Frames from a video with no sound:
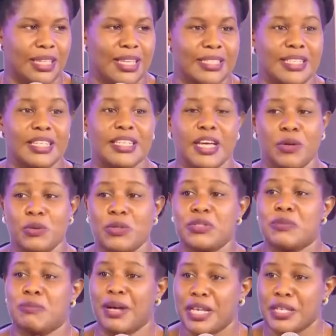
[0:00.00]
I said I
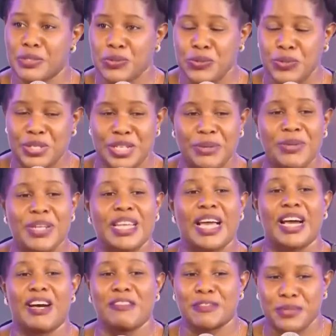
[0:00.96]
won't buy soda when
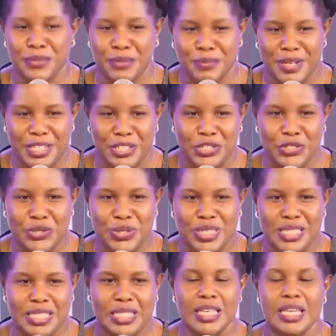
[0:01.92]
I have so much
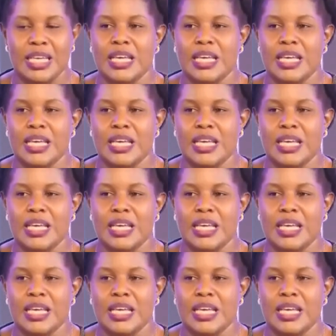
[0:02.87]
juice.